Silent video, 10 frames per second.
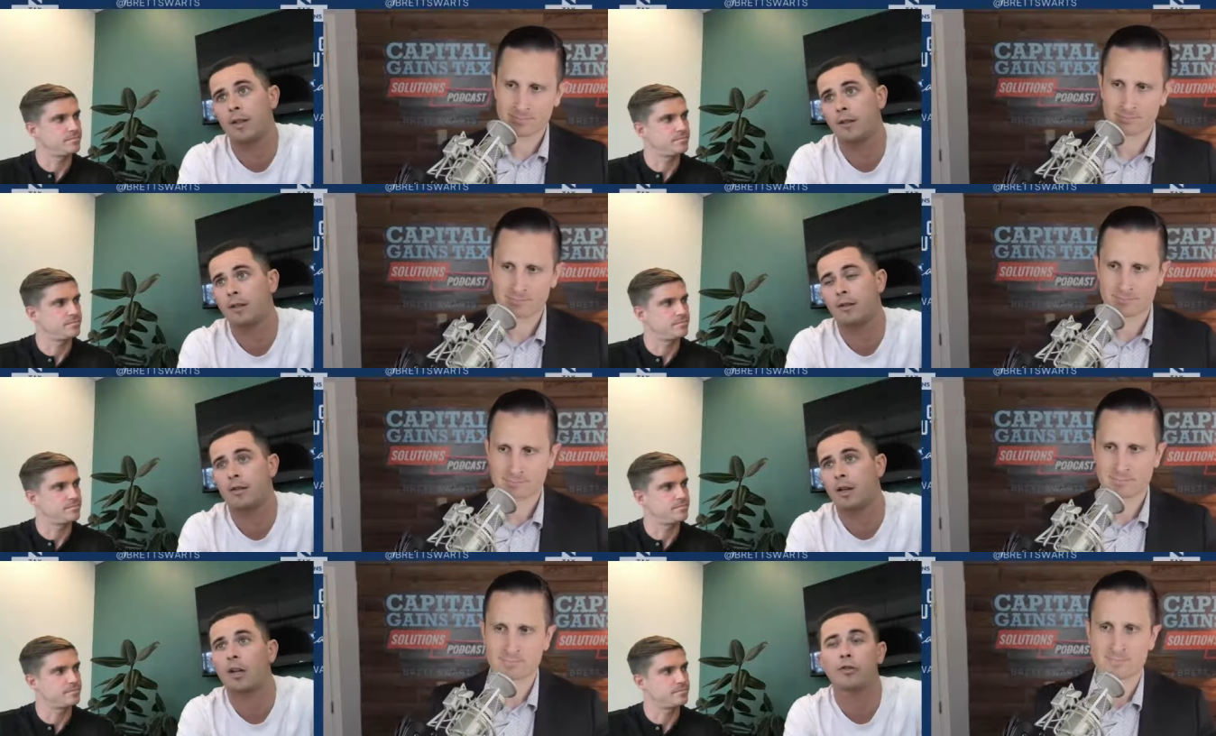Speaker 1: does
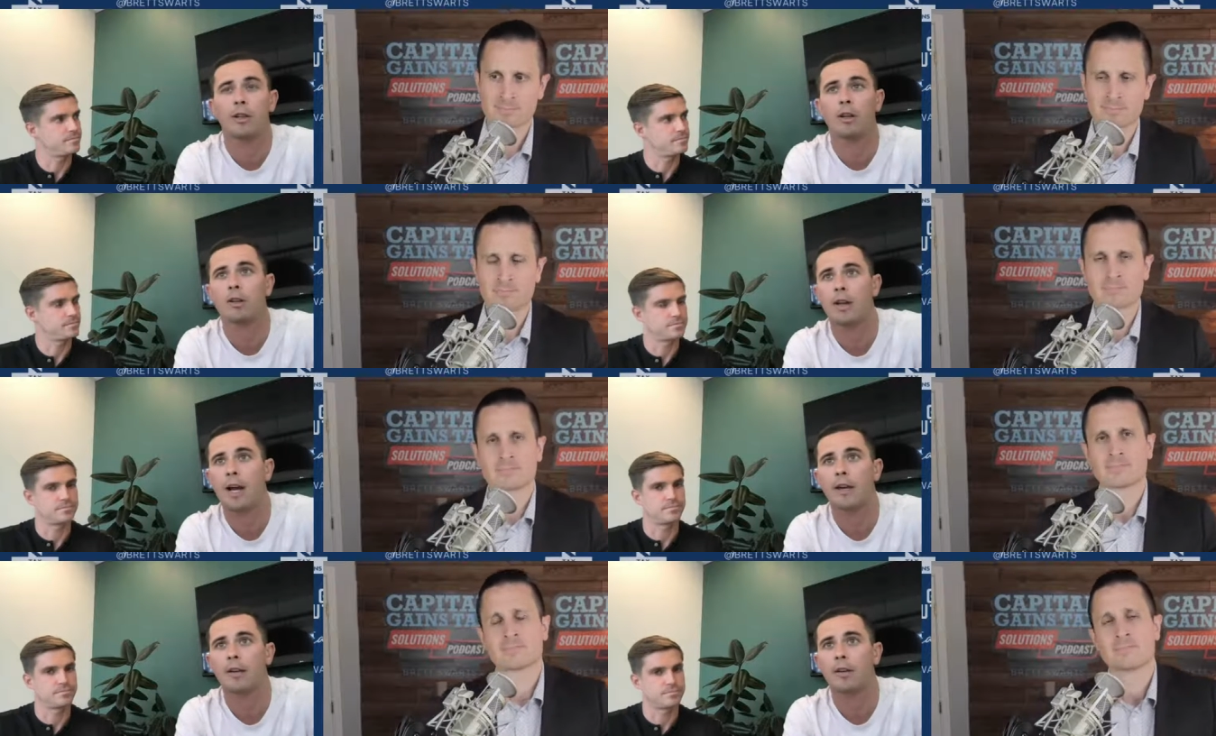the country look
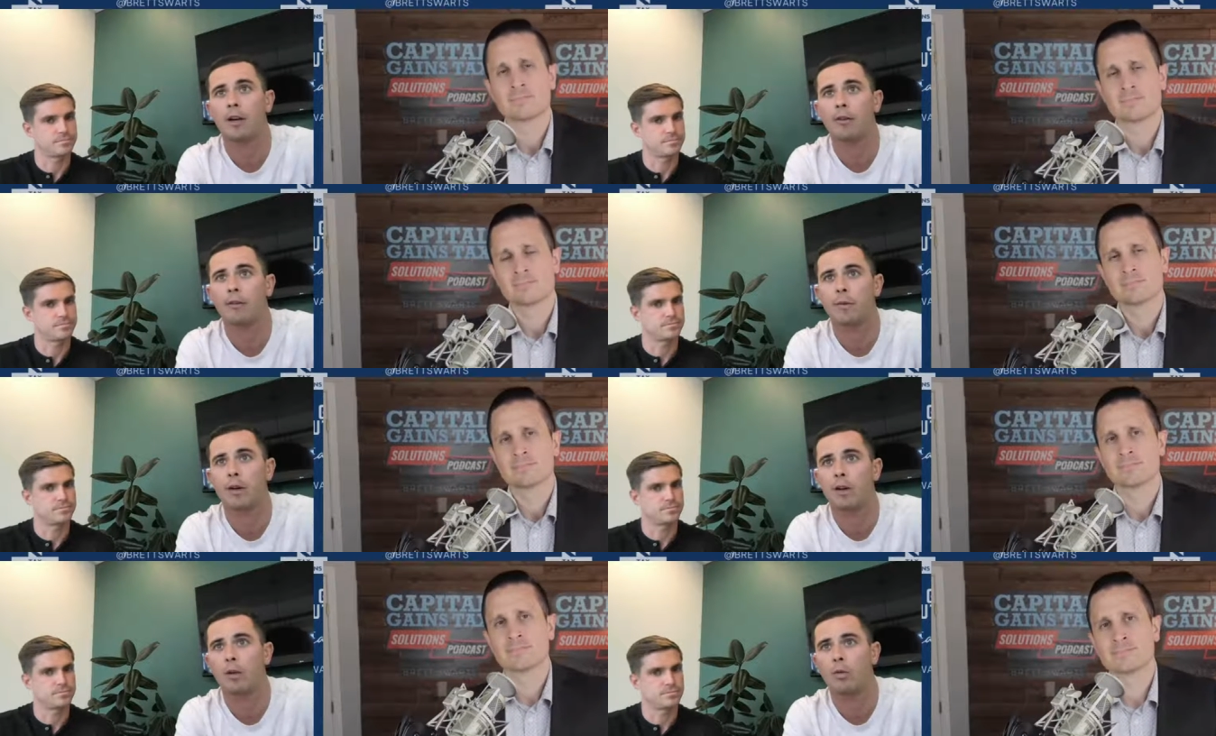like, you know, from
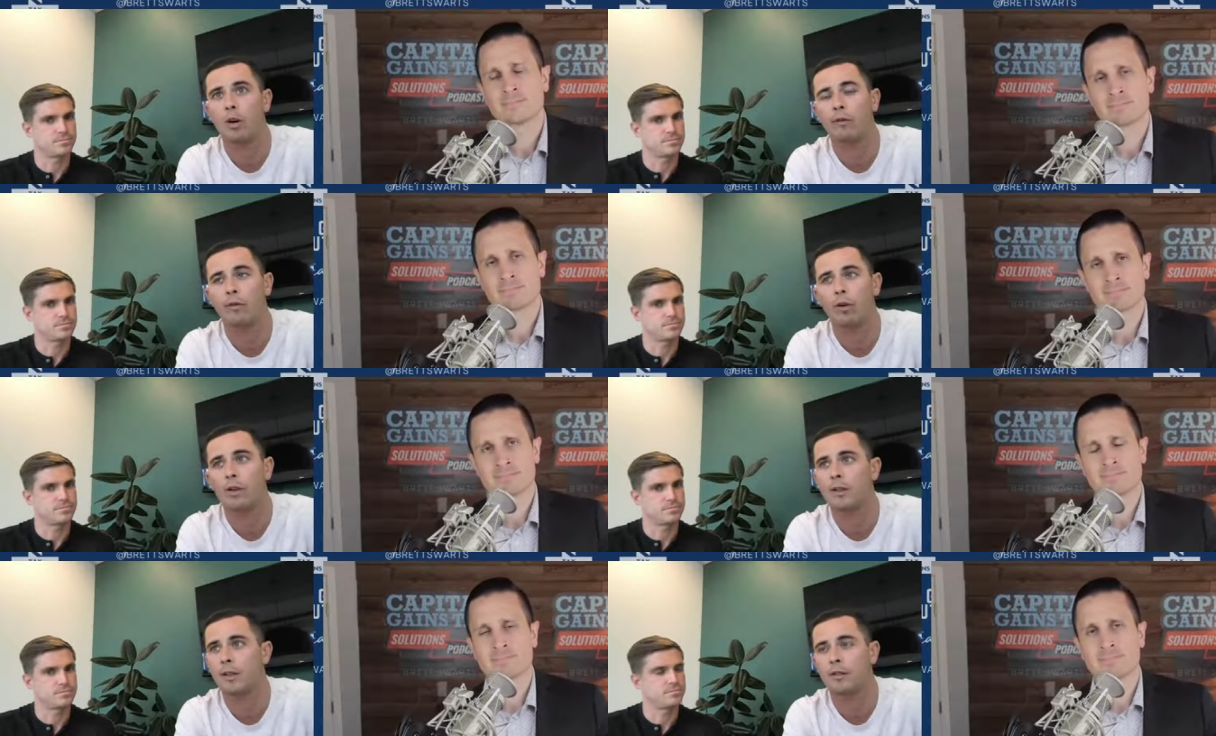a, a
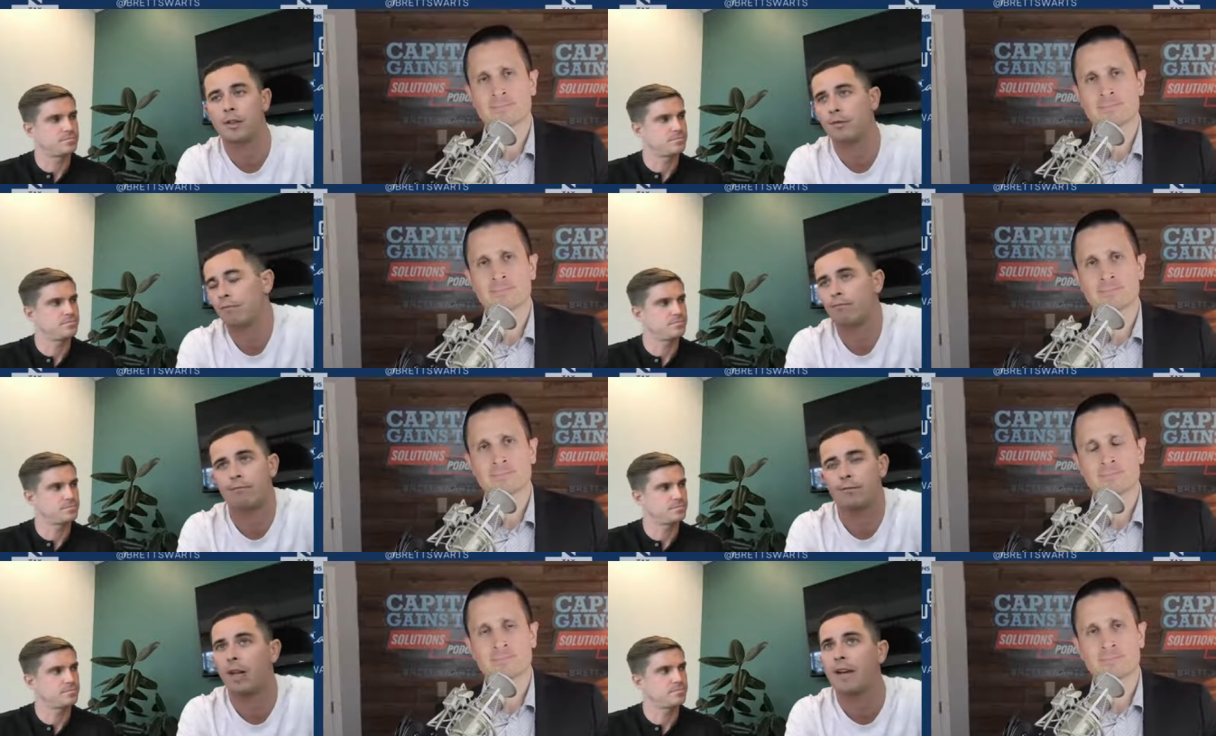workforce and just
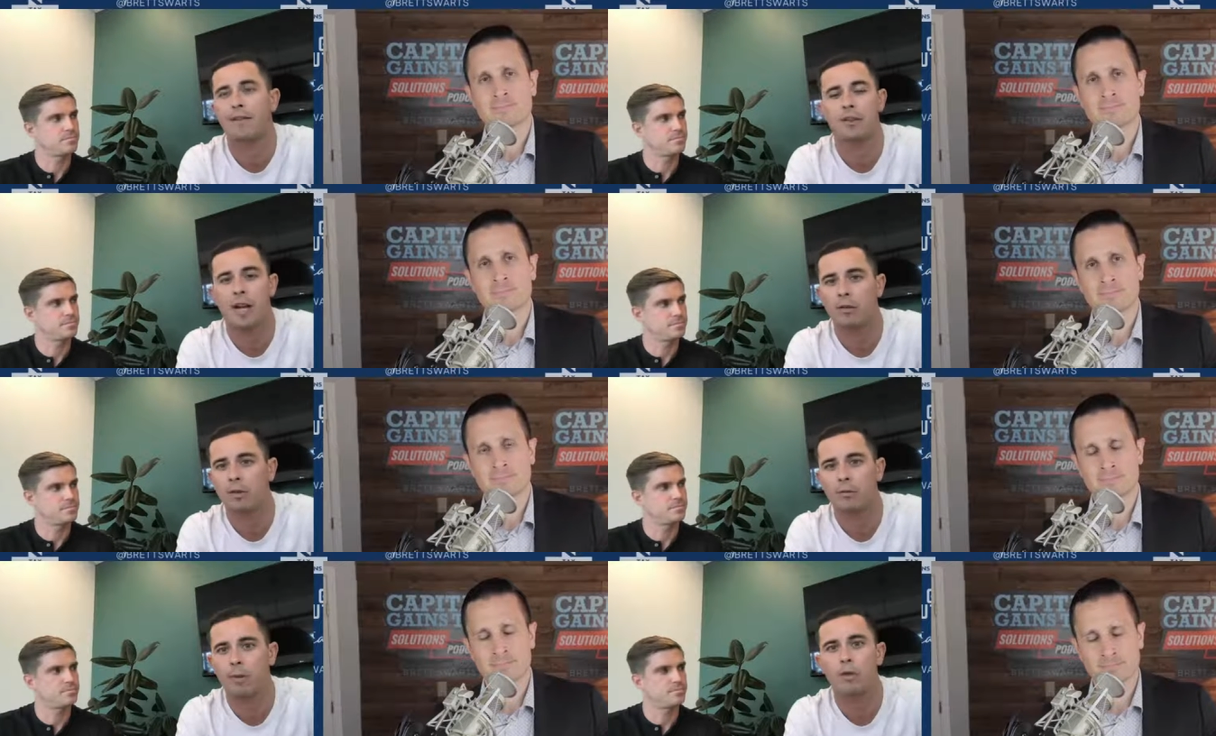life in
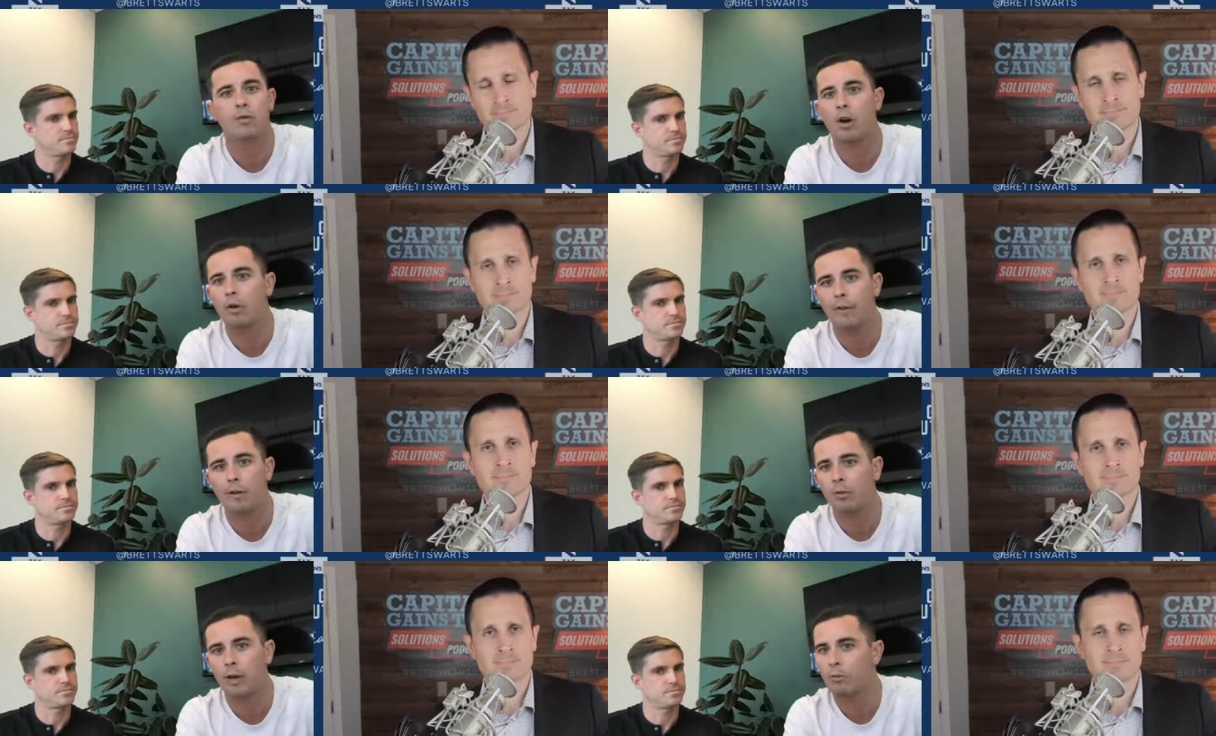general post
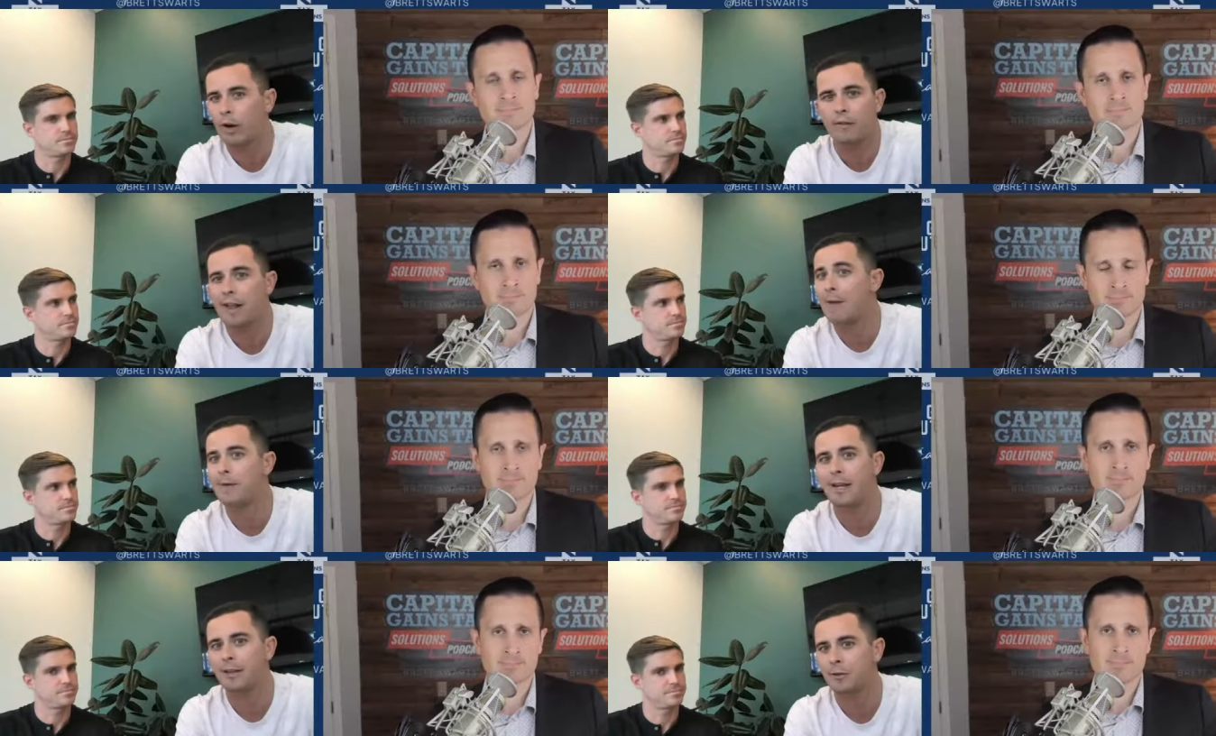COVID and whatever
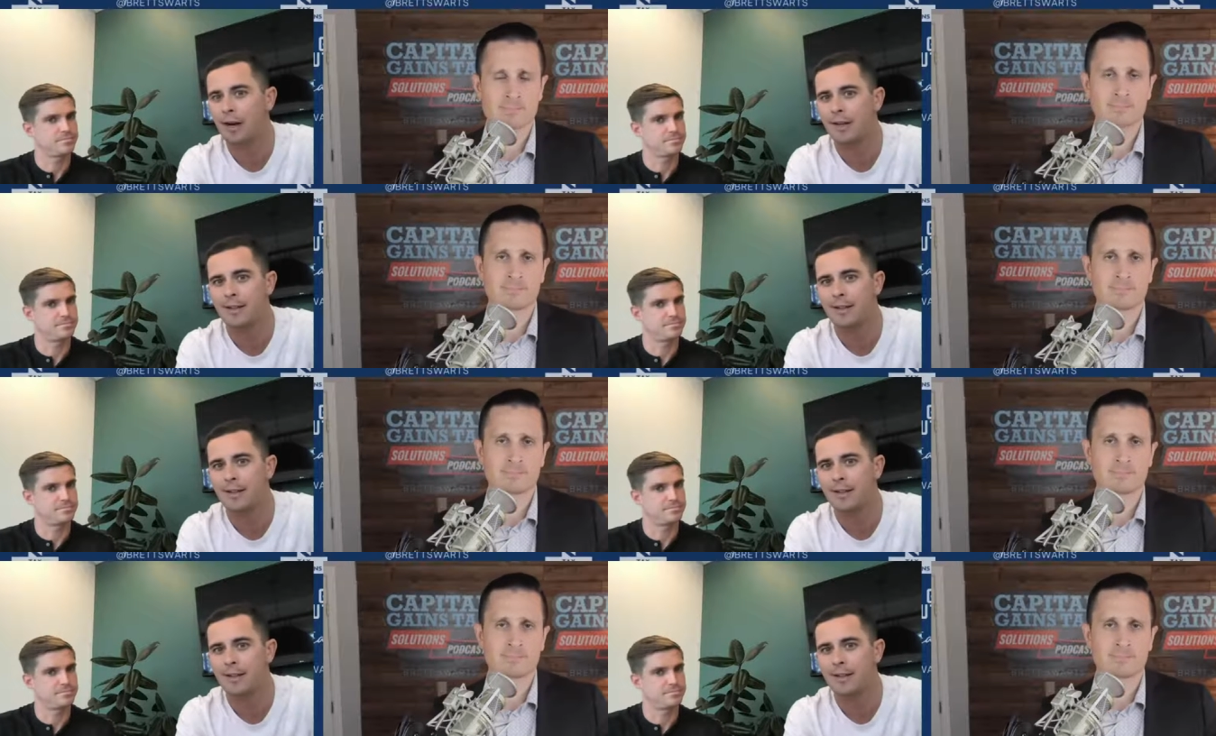that means, right?